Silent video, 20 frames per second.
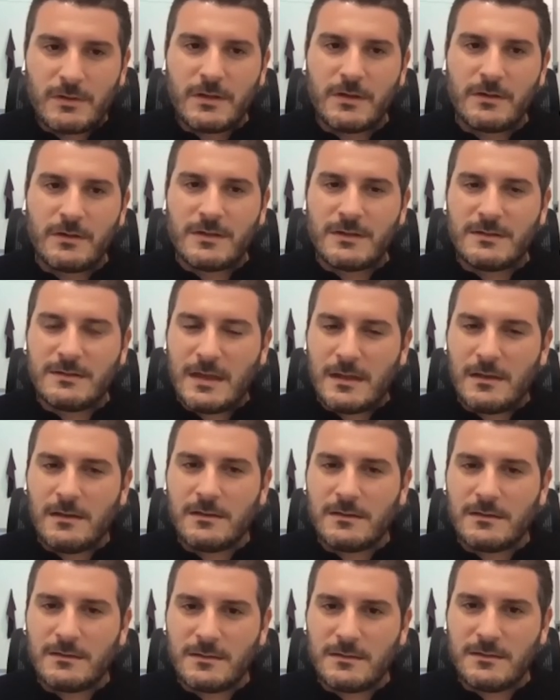that talent
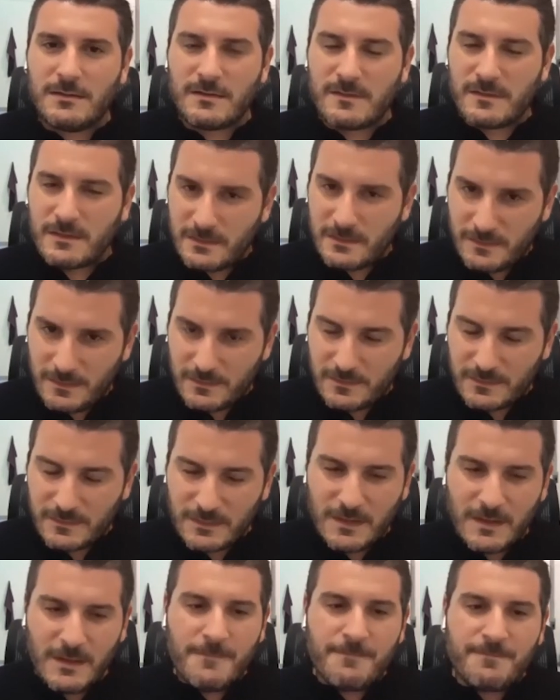doesn't exist.
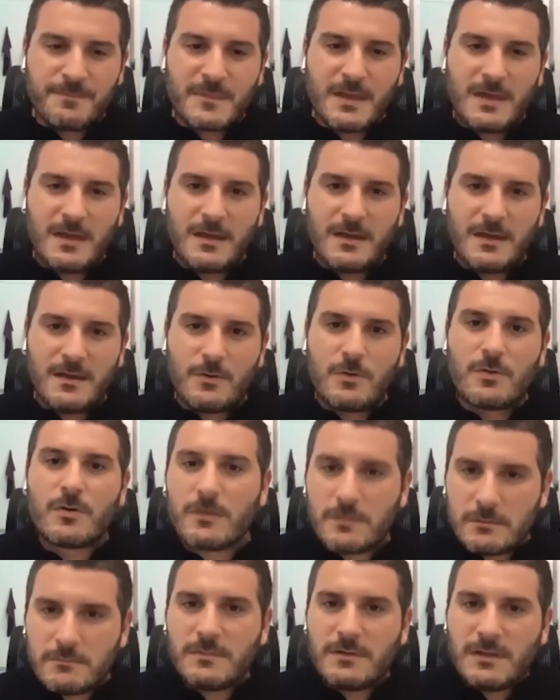
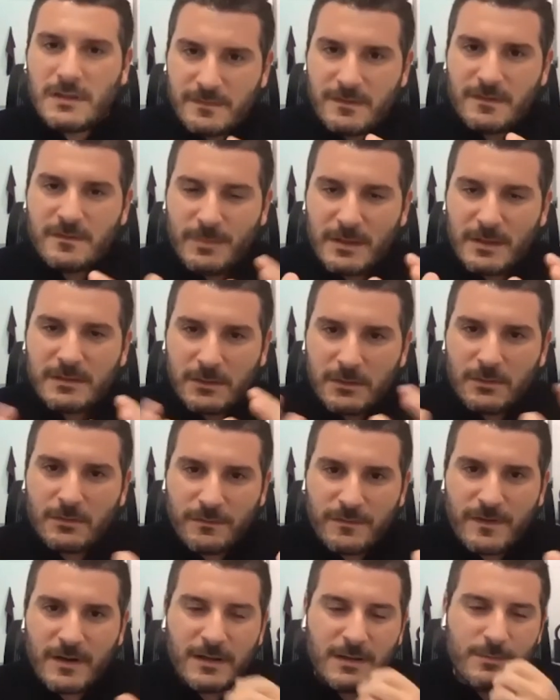Or will exist, but in a
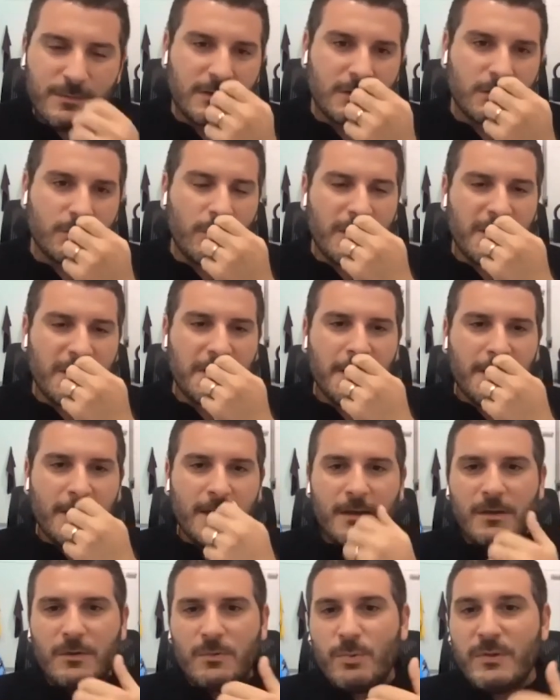very limited way.
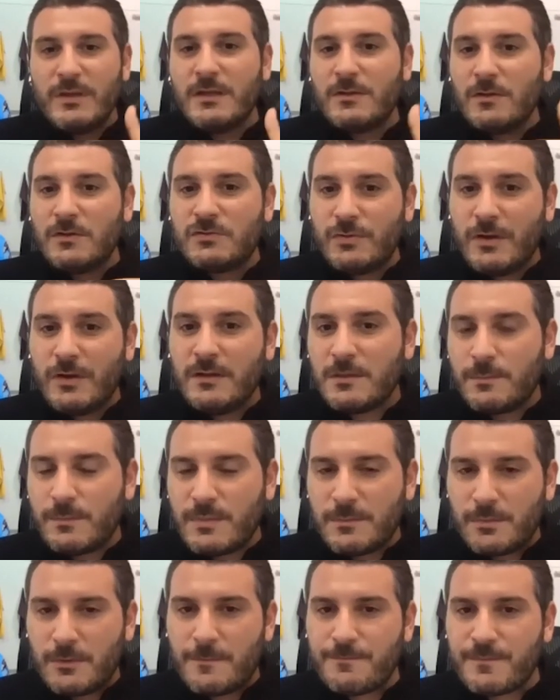Yeah. We need to train the
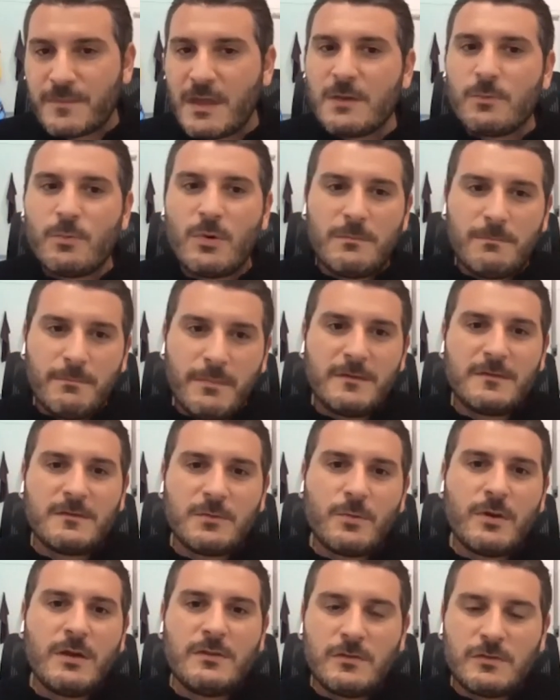people. And what best
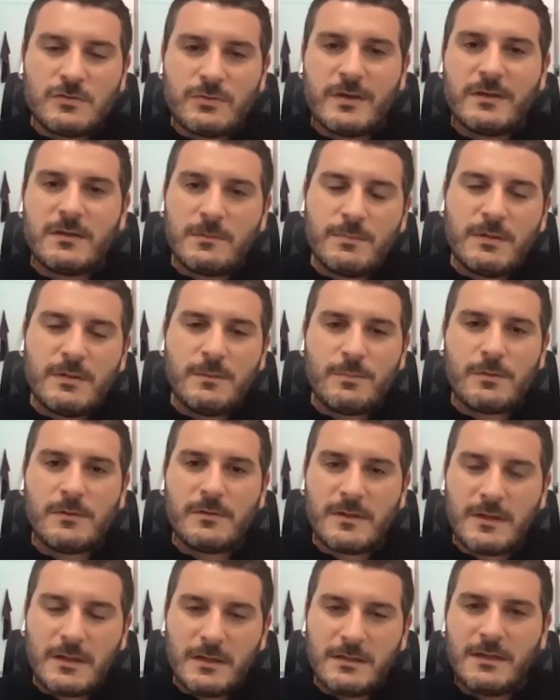way to train the people
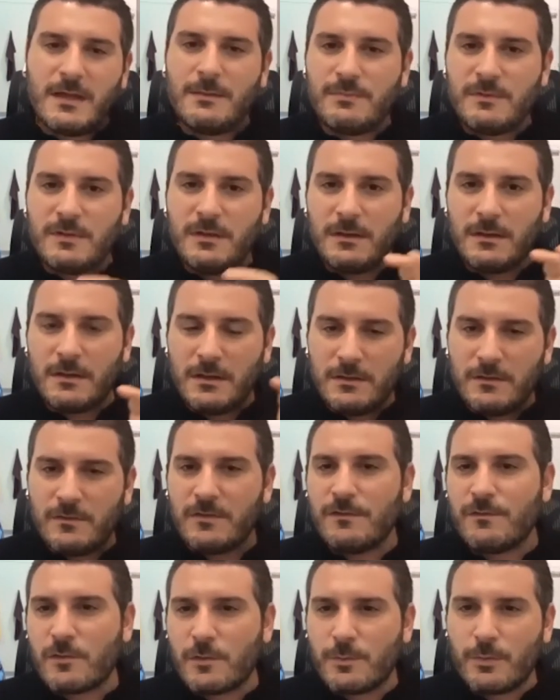than adapting an Industry
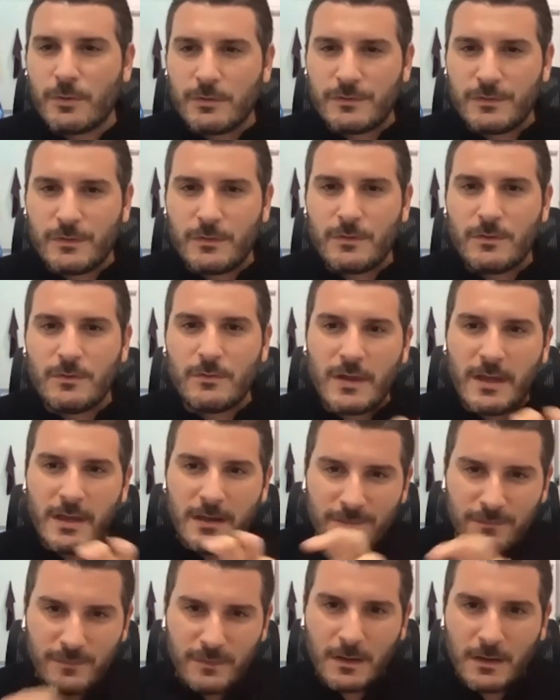4.0
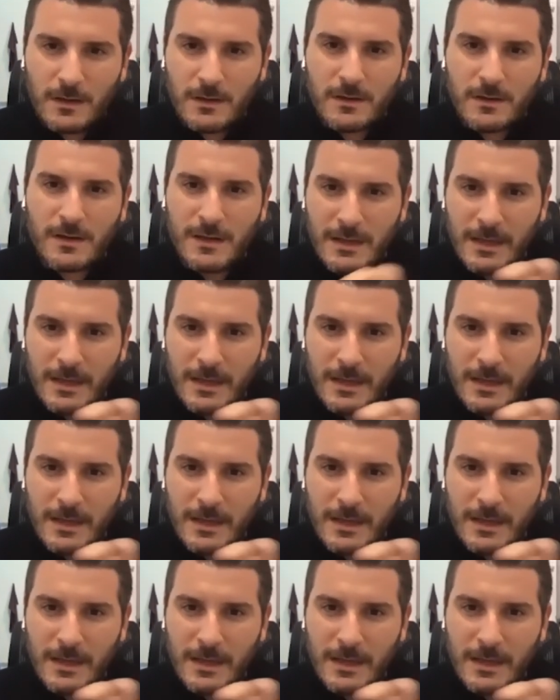and VR and